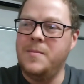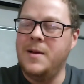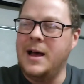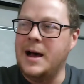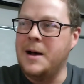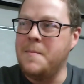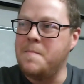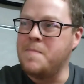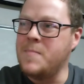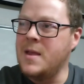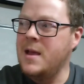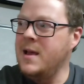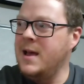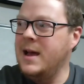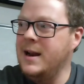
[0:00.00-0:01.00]

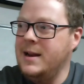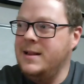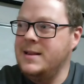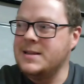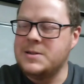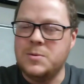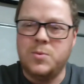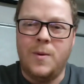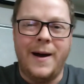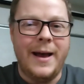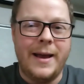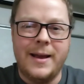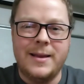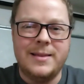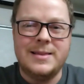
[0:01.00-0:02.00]
and this
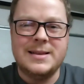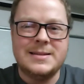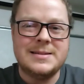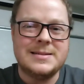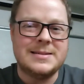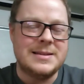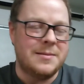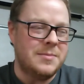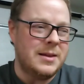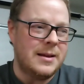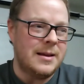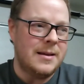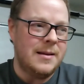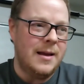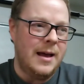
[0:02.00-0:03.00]
is
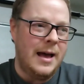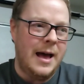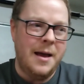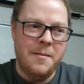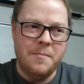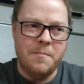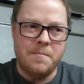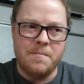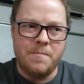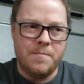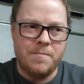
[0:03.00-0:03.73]
something I